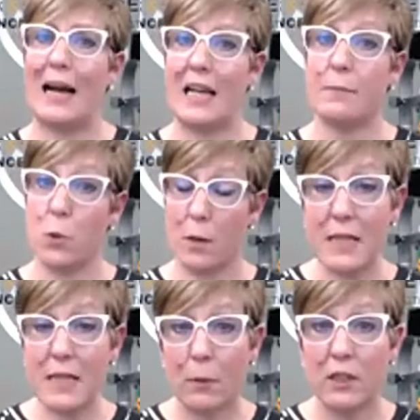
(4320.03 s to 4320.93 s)
body
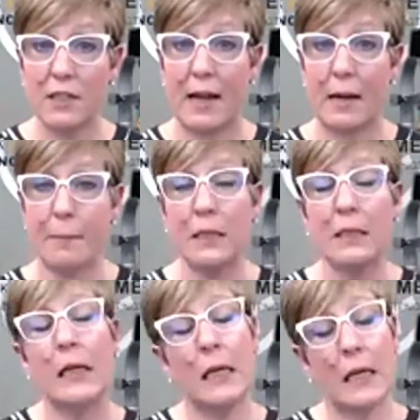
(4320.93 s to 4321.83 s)
absorbs that multivitamin,
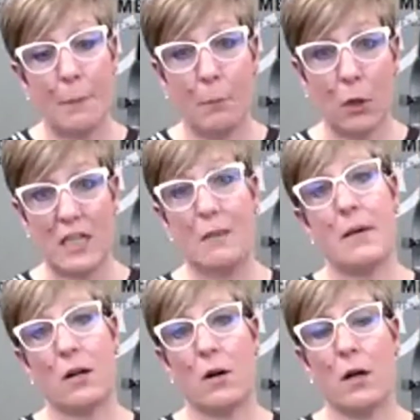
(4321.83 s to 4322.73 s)

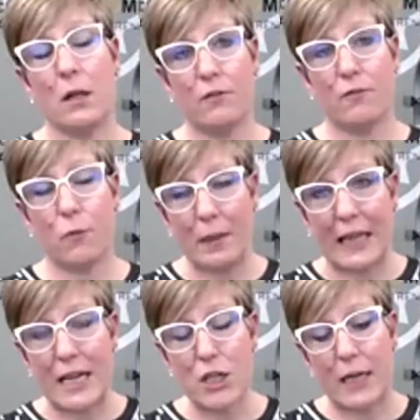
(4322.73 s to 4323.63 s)
multimineral
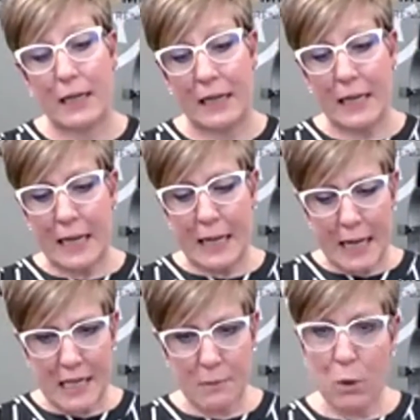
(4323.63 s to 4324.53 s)
formulation,
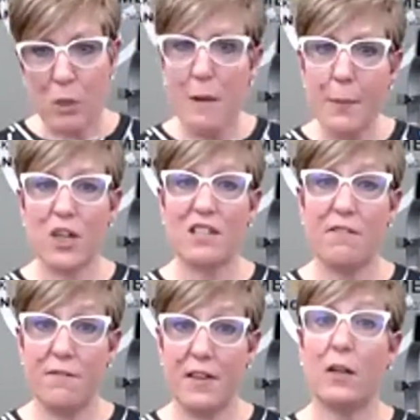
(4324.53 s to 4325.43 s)
most people just
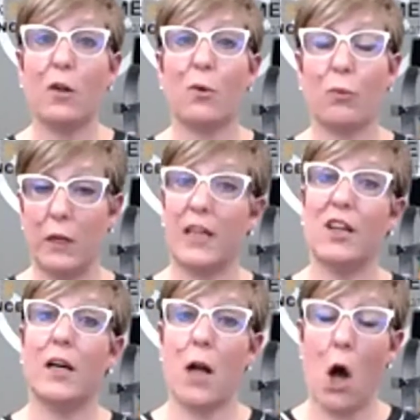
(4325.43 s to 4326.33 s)
feel really
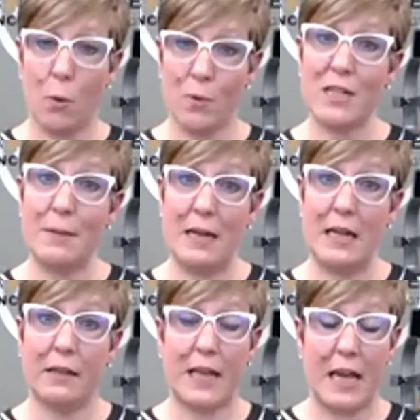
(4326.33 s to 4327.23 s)
good almost
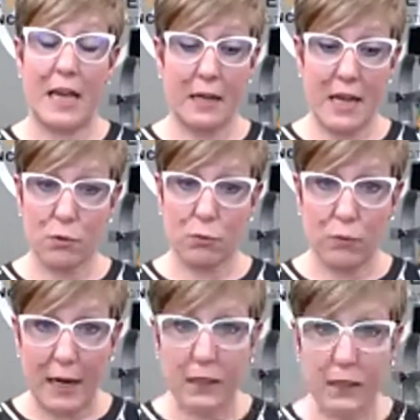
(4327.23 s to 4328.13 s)
immediately. It's
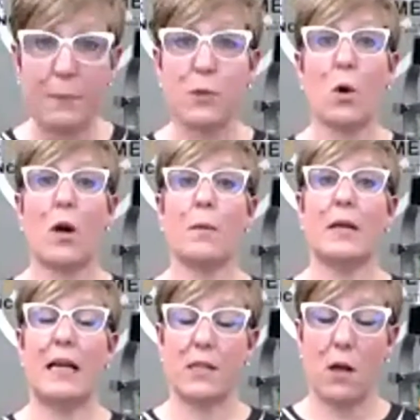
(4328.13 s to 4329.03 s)
readily
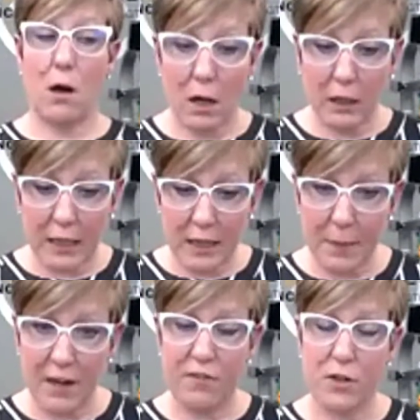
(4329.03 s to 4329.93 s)
absorbed, it's all in the
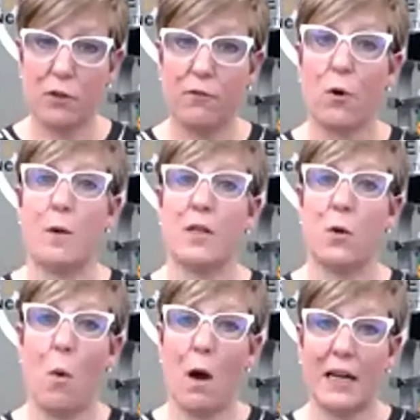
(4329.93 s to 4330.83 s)
beneficial forms and
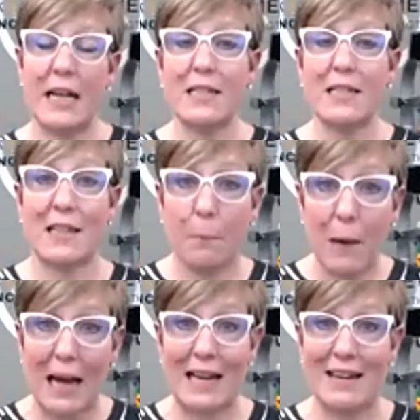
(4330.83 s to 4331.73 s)
quantities that the
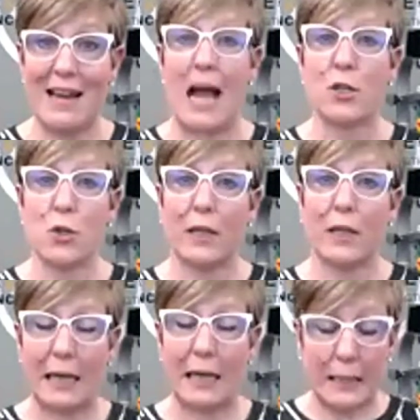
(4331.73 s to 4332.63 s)
body
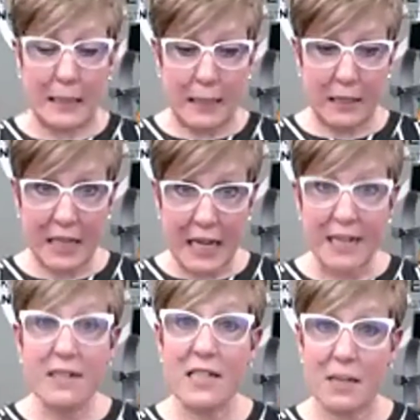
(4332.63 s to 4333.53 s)
naturally
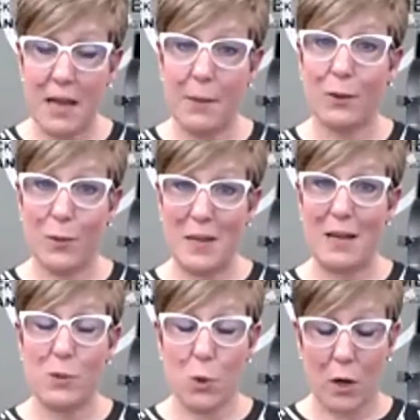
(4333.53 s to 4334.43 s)
needs to be able to
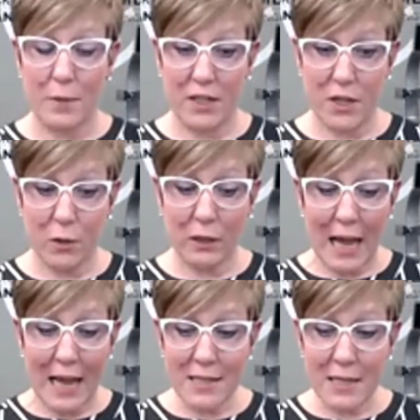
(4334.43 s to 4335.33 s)
be absorbed and
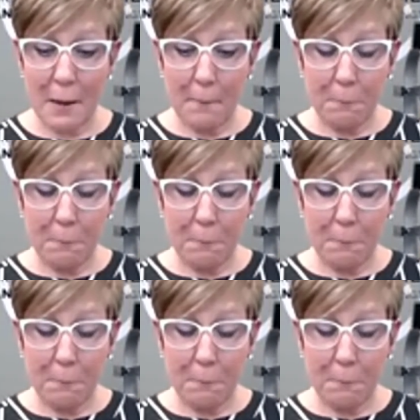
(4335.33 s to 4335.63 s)
utilized.